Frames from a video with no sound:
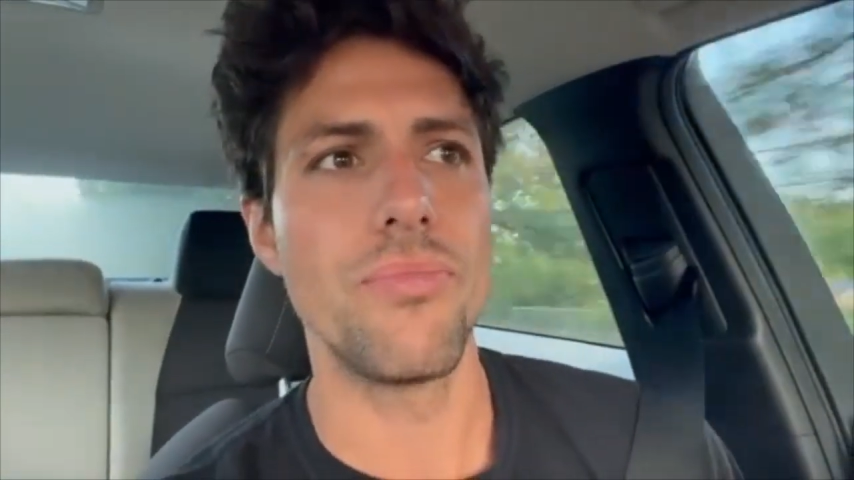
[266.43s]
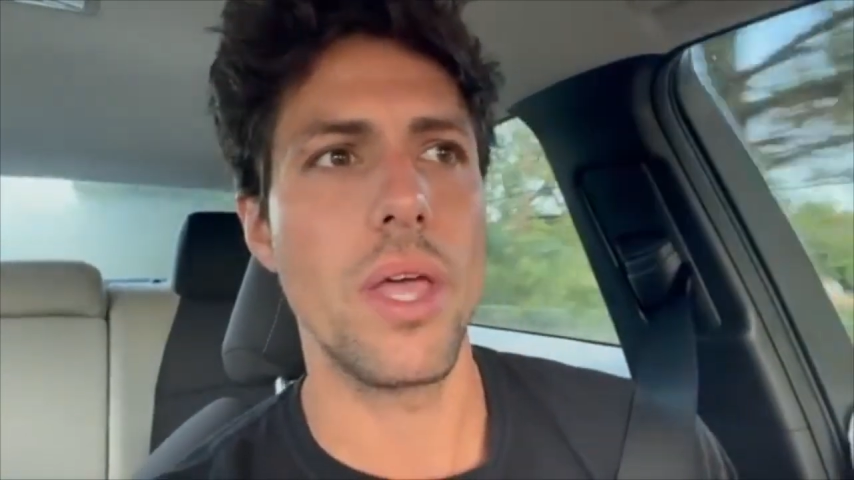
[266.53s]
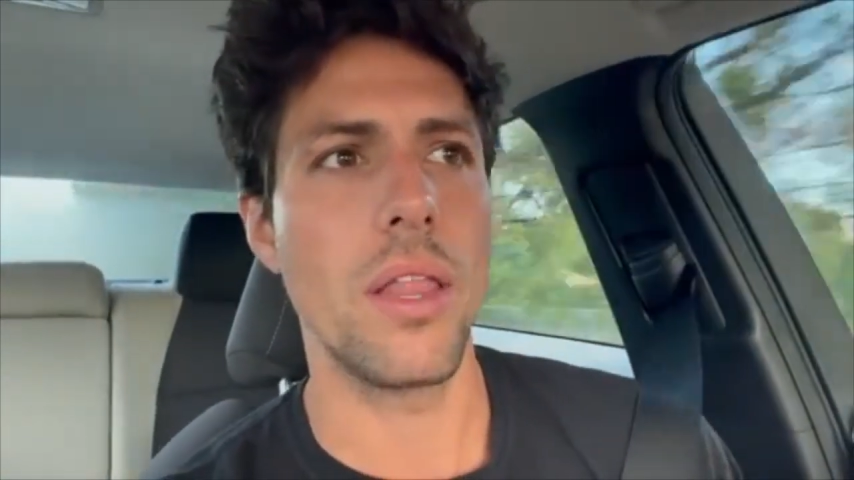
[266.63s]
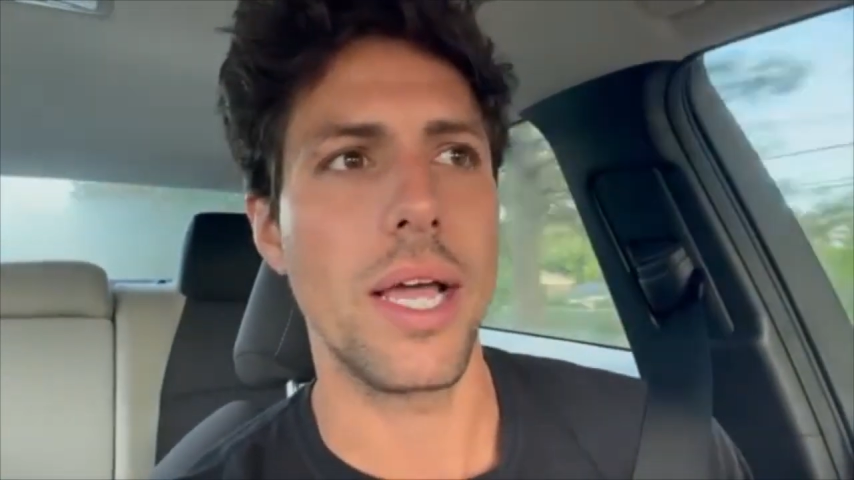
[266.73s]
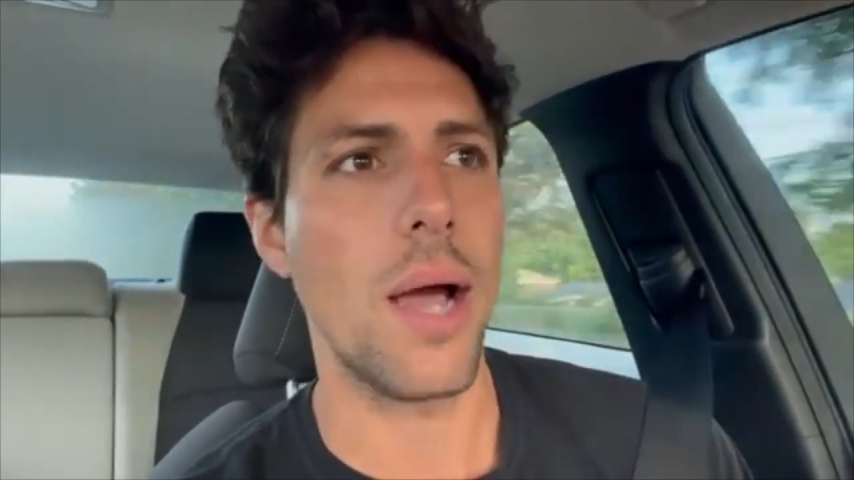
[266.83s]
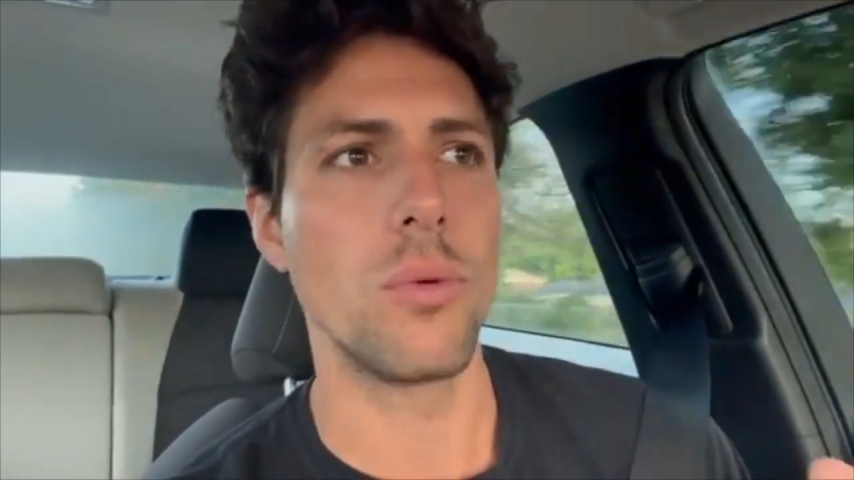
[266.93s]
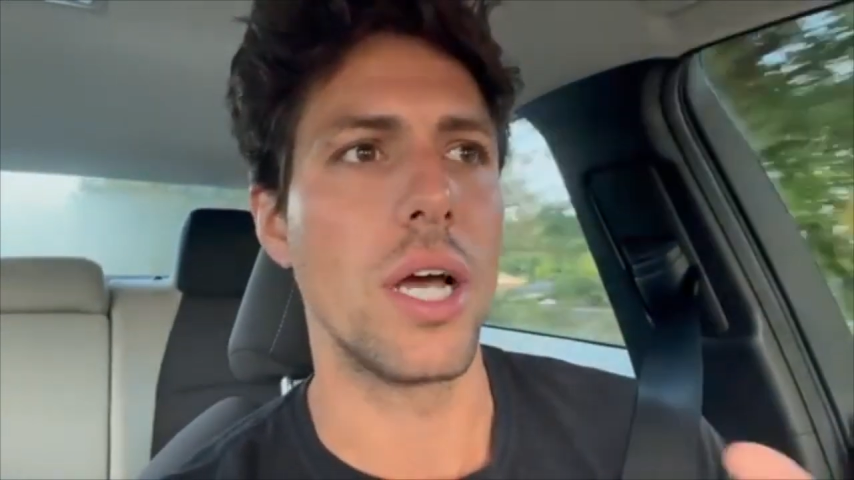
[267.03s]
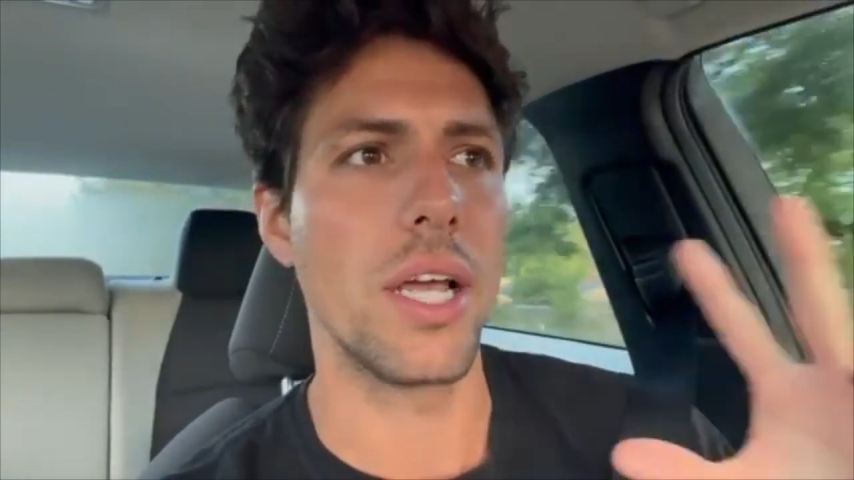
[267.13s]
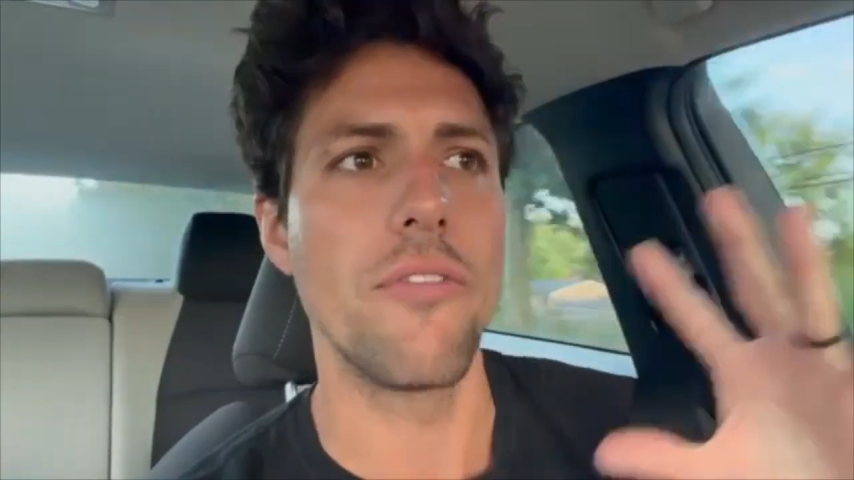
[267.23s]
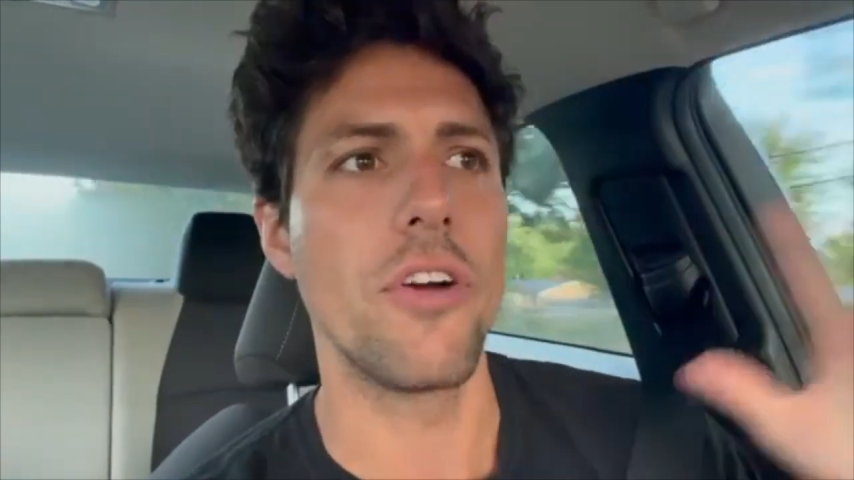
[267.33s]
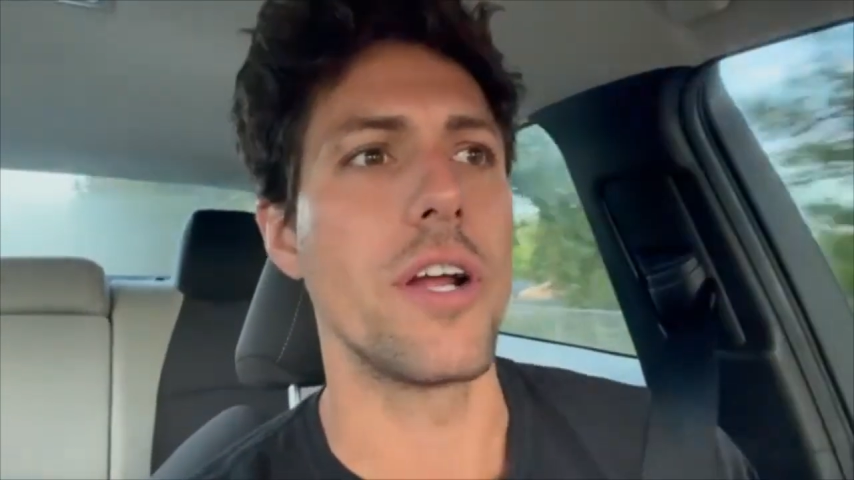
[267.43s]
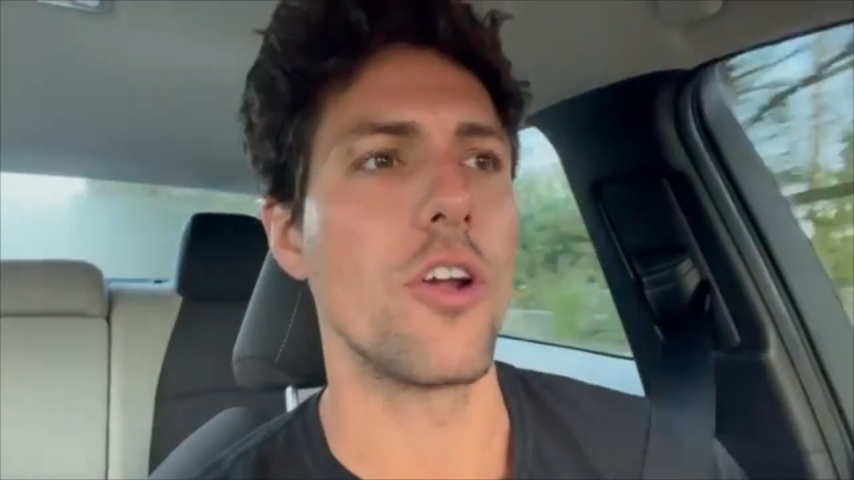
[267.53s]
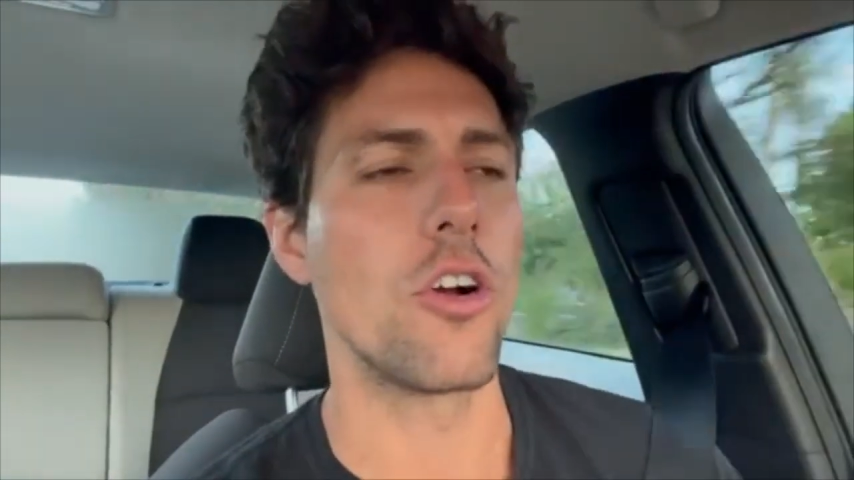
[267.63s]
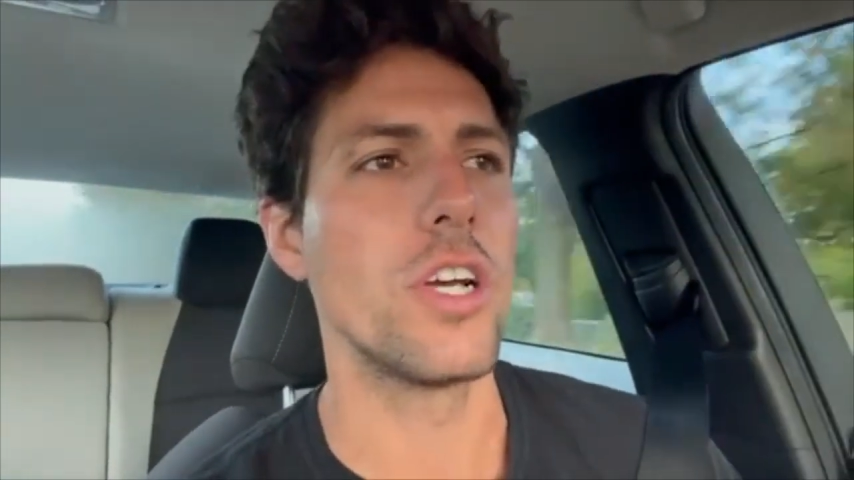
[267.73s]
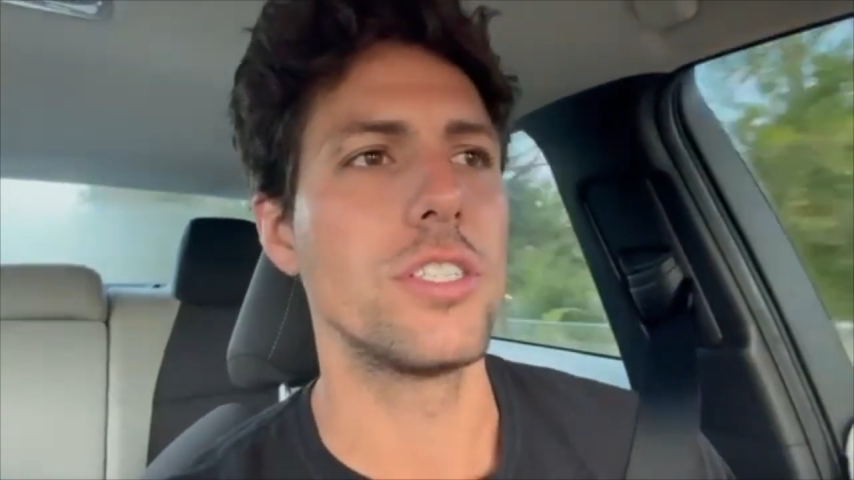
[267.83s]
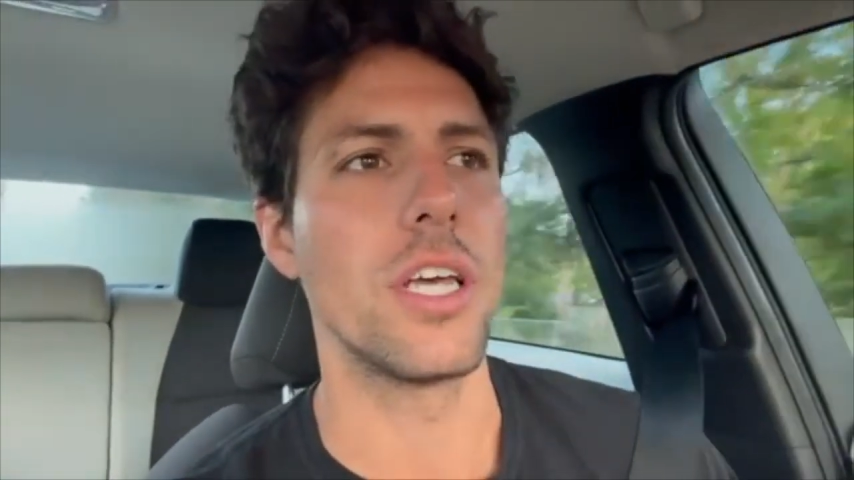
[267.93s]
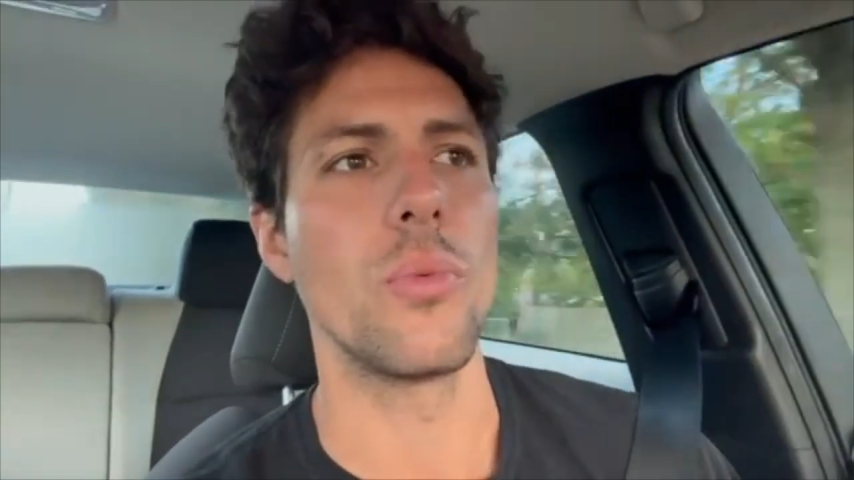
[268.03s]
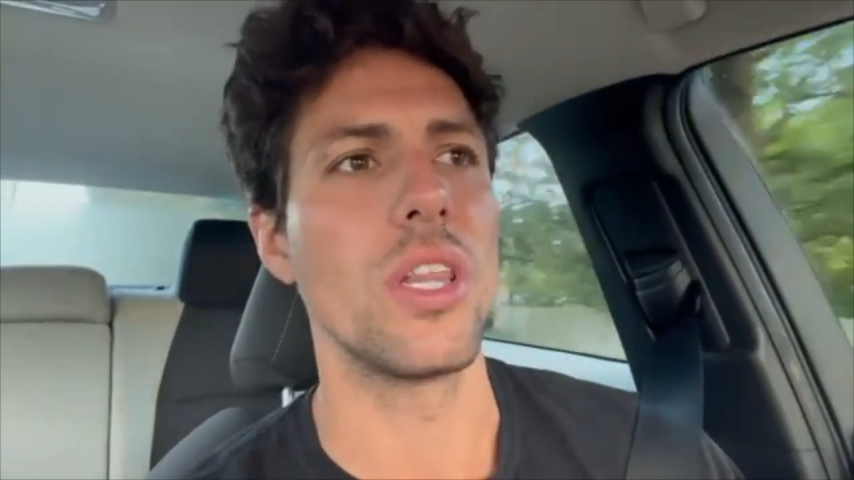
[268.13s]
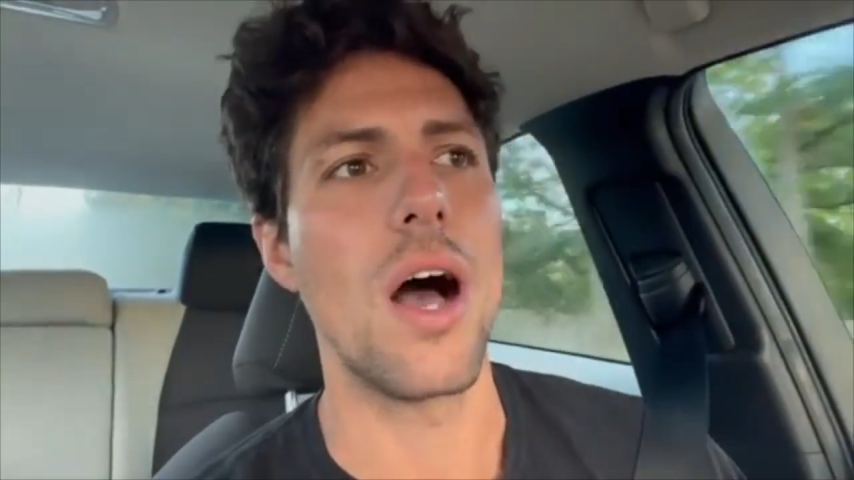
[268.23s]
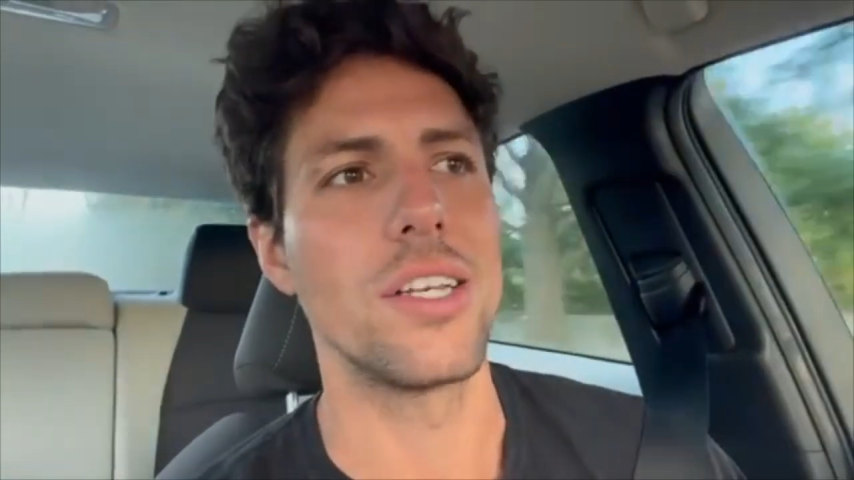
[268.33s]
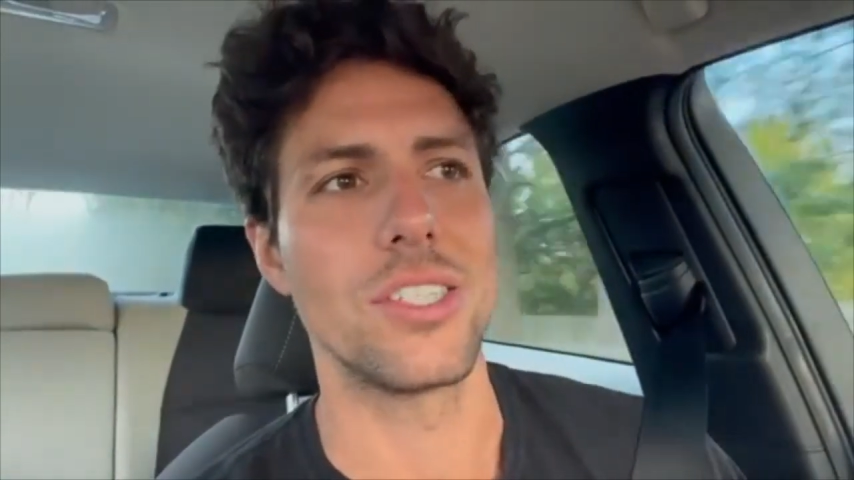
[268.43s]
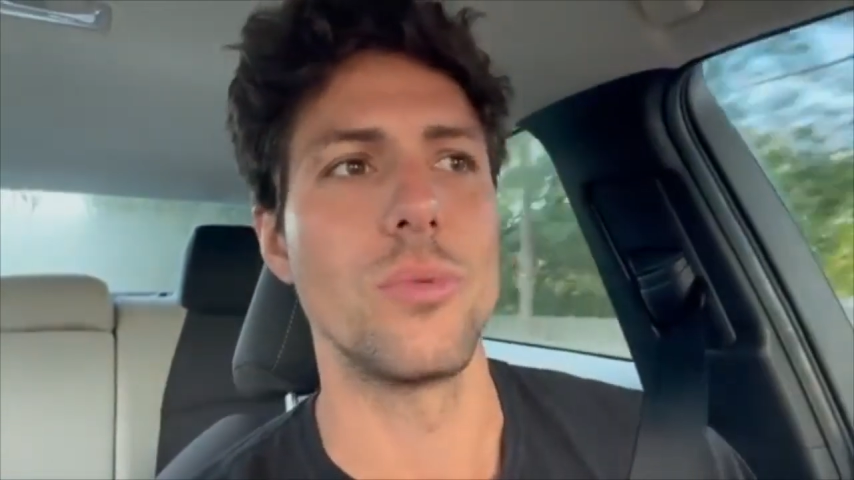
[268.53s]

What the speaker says: I got very nervous, and we lost,